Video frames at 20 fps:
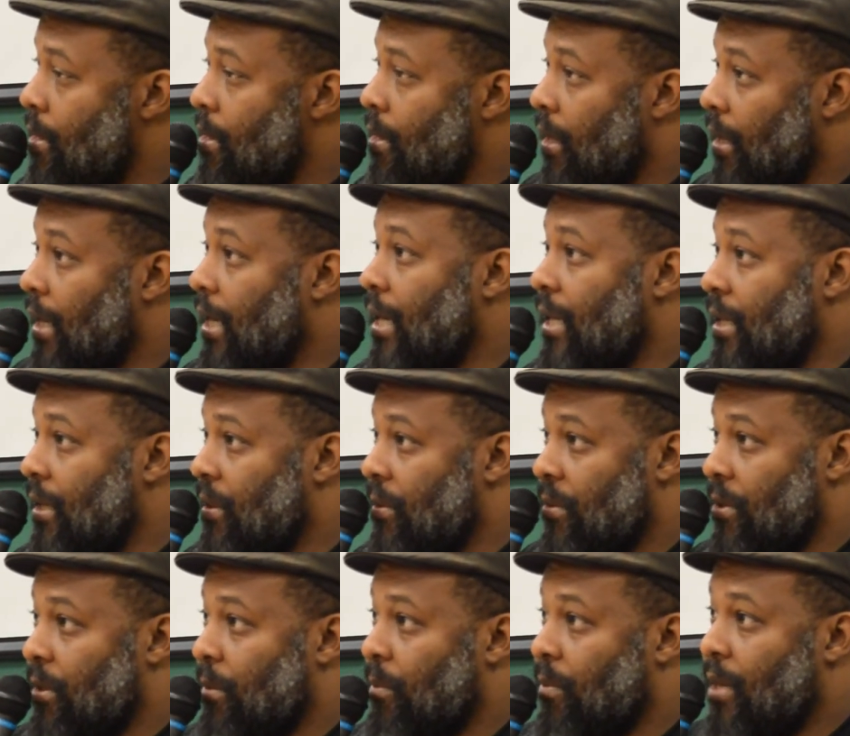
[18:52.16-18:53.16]
Again, there
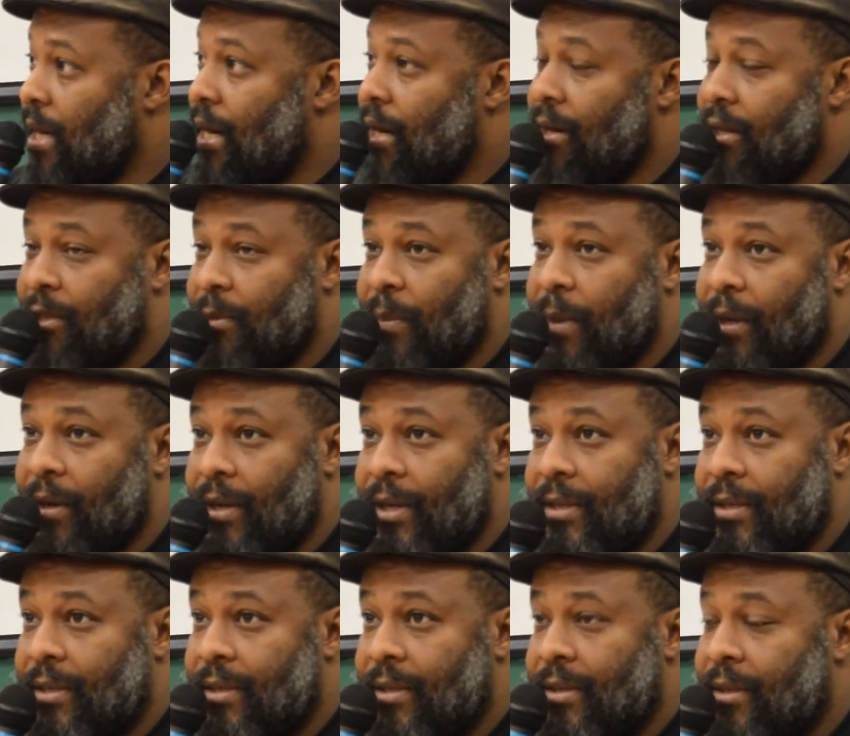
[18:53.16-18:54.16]
was some prior
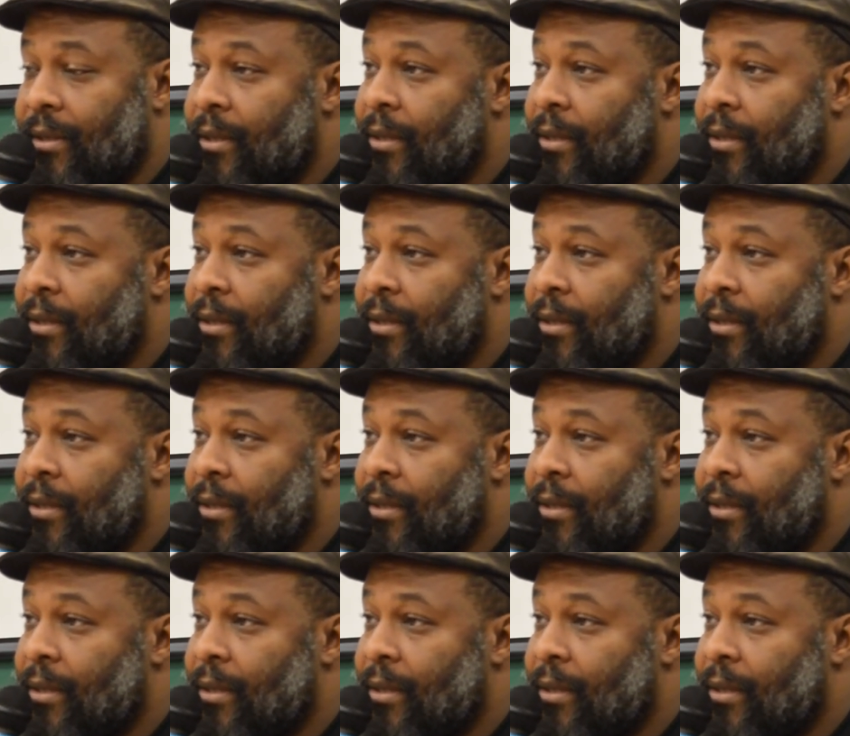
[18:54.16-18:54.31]
experience.